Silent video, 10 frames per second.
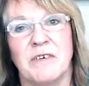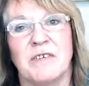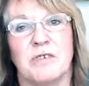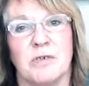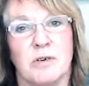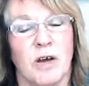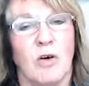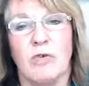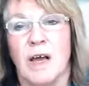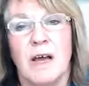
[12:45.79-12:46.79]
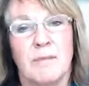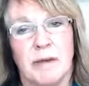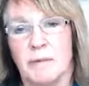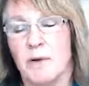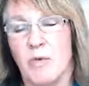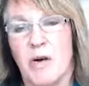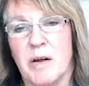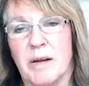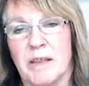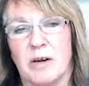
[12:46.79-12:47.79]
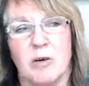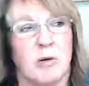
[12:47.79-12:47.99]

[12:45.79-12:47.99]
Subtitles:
If it's too cold, people are worried about the cold.